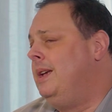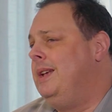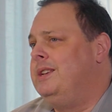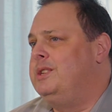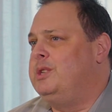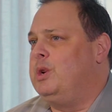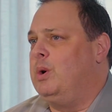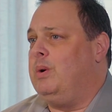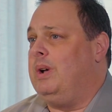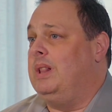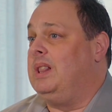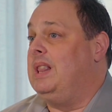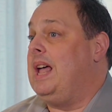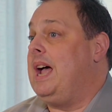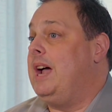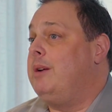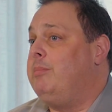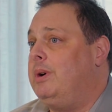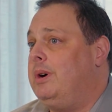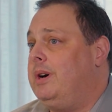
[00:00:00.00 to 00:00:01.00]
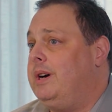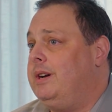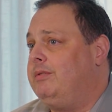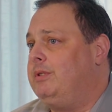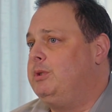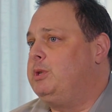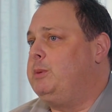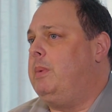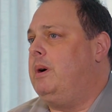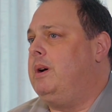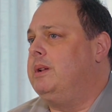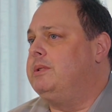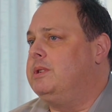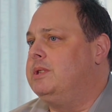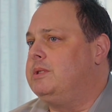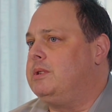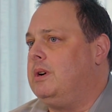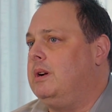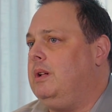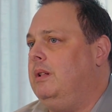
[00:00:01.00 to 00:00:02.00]
so a library of
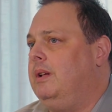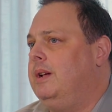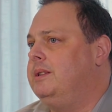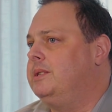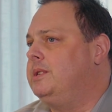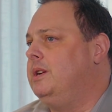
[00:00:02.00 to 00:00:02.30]
responses our clients